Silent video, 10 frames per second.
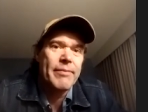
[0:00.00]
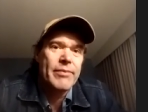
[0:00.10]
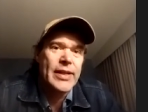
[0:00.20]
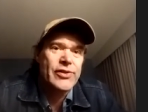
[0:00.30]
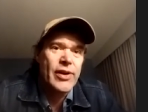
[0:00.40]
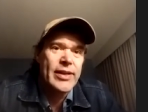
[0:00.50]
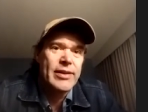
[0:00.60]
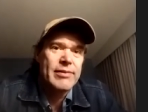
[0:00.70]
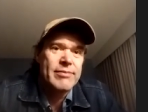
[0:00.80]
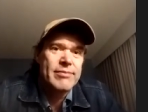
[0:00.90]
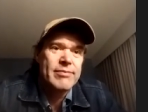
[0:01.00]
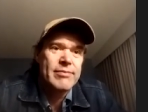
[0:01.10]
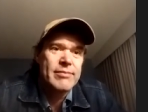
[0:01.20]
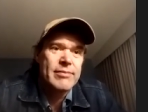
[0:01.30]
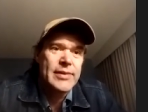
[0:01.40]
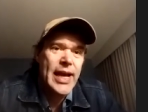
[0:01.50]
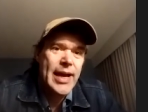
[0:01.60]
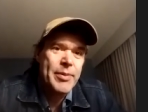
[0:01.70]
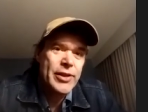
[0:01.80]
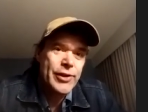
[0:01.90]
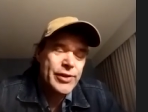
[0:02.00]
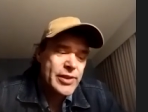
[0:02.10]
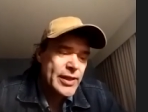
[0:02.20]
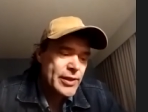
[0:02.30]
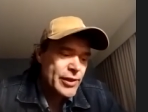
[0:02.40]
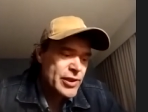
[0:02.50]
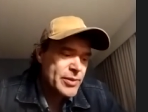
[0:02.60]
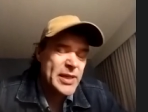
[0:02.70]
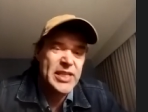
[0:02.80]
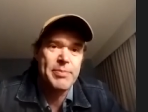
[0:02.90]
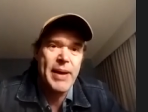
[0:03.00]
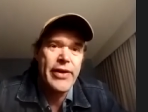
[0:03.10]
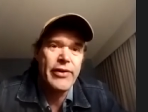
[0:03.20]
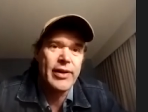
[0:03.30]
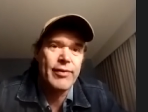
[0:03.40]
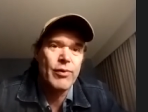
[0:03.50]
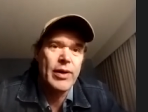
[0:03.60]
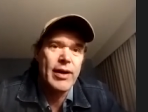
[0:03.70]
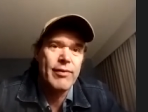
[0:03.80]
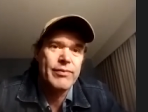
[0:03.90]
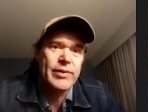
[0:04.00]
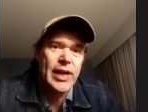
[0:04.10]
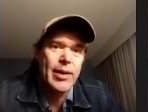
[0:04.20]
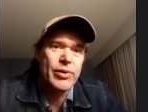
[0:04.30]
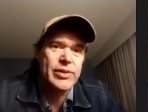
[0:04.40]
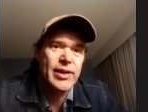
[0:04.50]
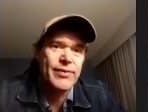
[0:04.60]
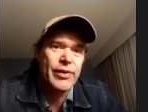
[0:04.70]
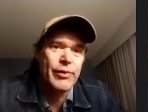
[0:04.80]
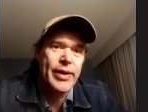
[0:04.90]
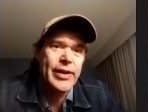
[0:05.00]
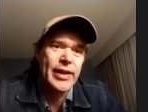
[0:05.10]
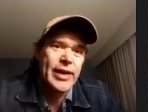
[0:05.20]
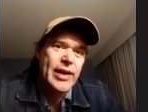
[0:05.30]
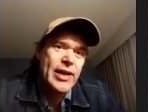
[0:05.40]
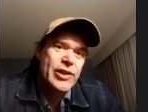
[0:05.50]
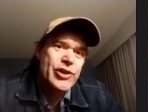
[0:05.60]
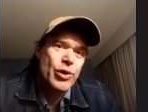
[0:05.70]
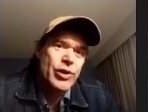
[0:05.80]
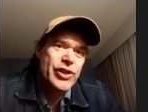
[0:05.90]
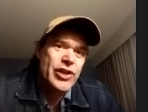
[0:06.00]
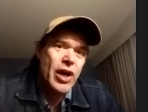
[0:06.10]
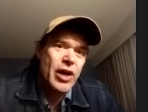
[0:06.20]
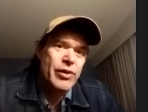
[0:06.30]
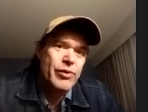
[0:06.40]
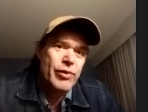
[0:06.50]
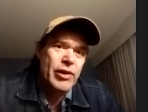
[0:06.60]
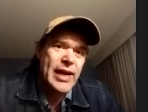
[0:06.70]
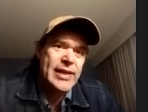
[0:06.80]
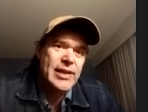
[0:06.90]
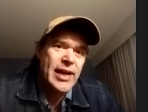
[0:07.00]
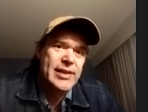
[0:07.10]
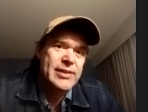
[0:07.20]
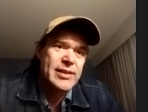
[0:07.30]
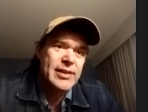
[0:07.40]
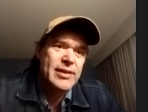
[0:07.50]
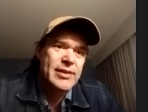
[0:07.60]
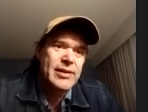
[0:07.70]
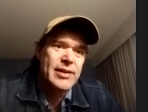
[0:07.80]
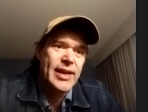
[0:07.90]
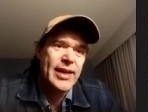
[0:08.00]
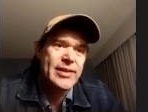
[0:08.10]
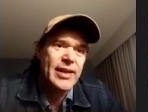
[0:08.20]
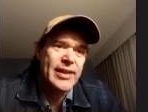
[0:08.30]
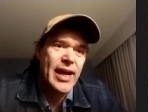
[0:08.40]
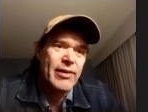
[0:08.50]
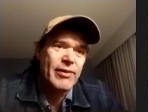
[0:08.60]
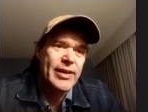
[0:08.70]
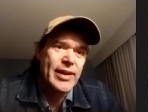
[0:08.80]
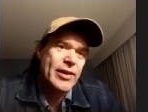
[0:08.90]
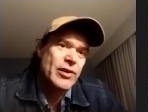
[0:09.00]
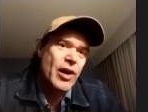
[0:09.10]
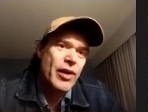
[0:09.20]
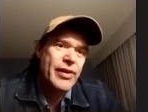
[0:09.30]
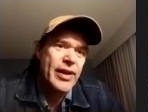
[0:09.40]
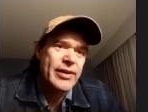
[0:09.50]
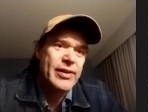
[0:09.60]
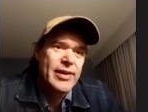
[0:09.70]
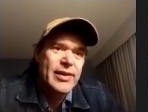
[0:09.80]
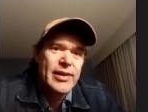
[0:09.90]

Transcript: yeah, in right. essence. Yeah, I mean, there used, to be a smattering of of cowboy stuff on the radio. Like George and Garth were the last guys to hint at that, right? Like you know, Garth had